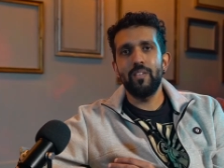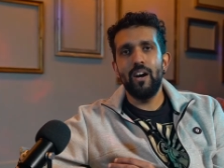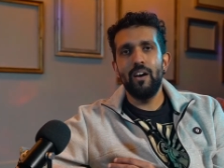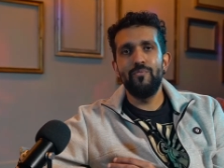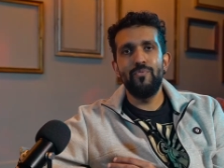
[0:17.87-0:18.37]

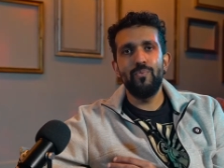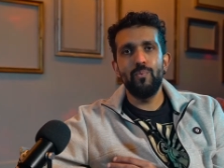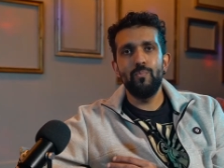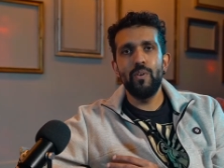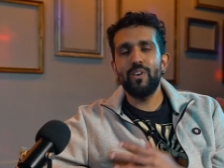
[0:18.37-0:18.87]
I've
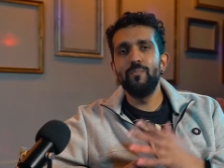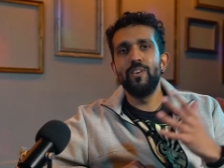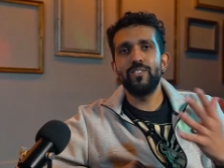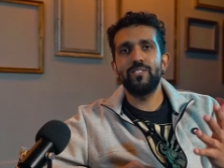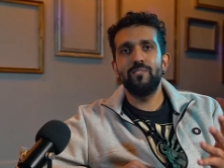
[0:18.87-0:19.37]
we've
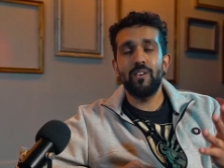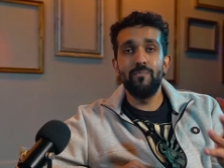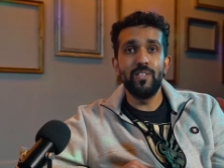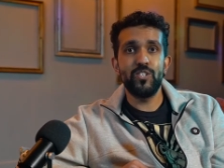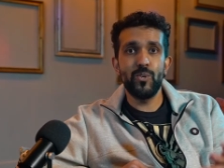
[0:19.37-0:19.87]
convinced
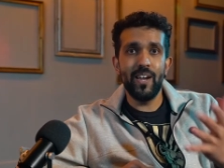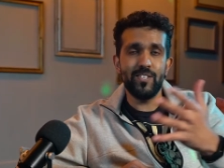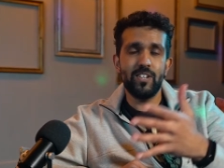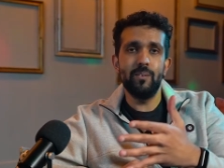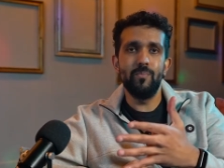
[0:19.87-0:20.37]
convinced Shraii to come